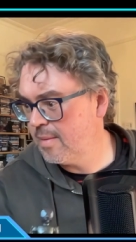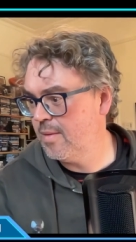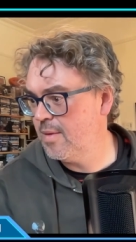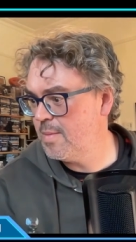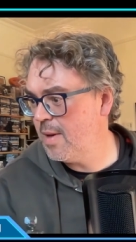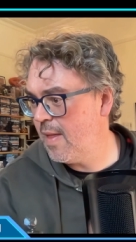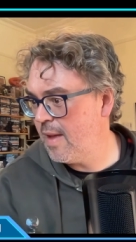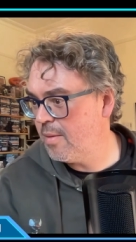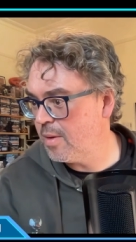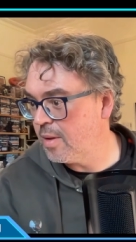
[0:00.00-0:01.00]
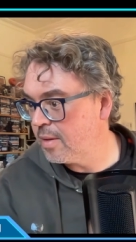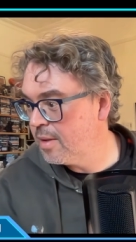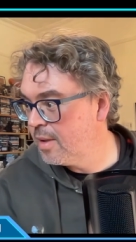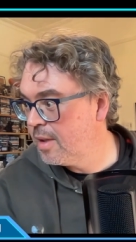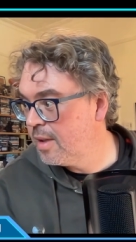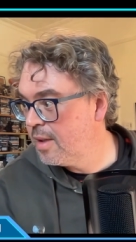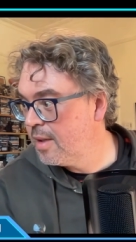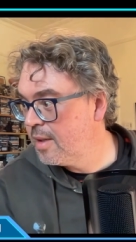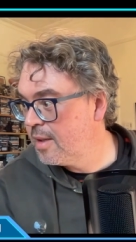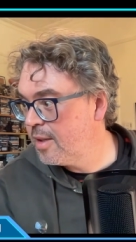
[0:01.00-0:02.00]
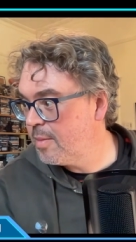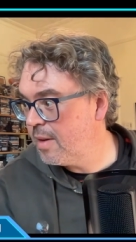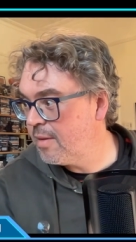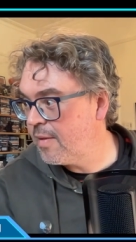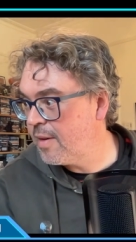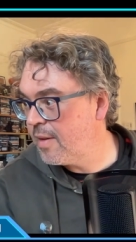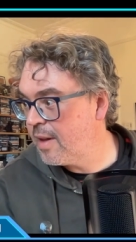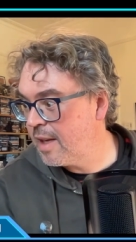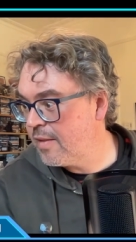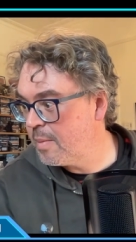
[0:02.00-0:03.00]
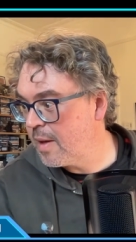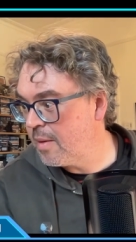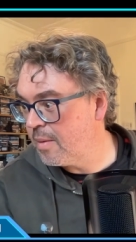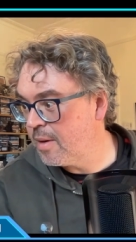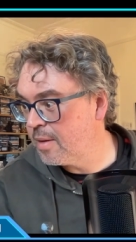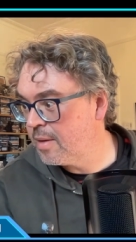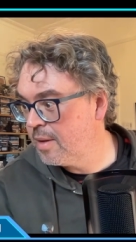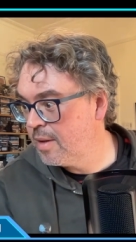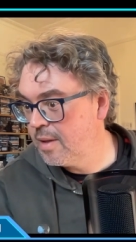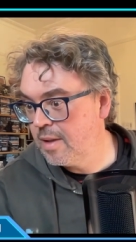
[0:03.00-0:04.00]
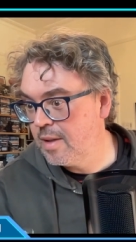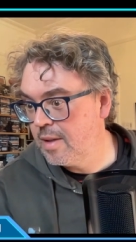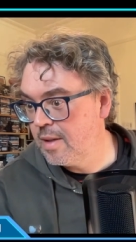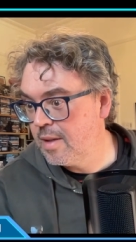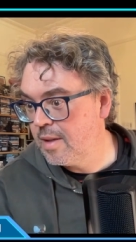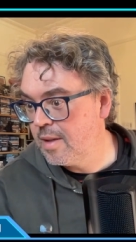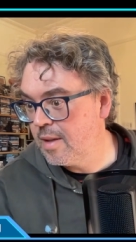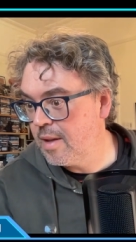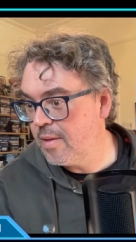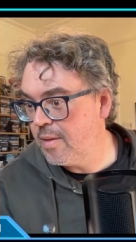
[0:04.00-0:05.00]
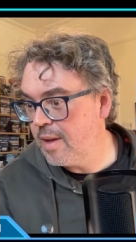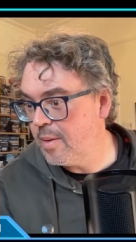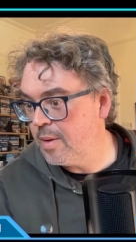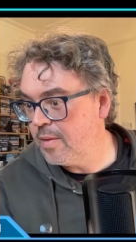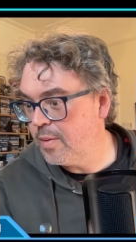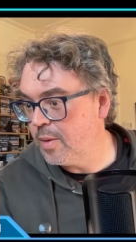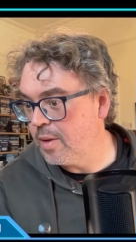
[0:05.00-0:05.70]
Or is my thing wrong? Is my reference thing giving me the wrong? I thought that was four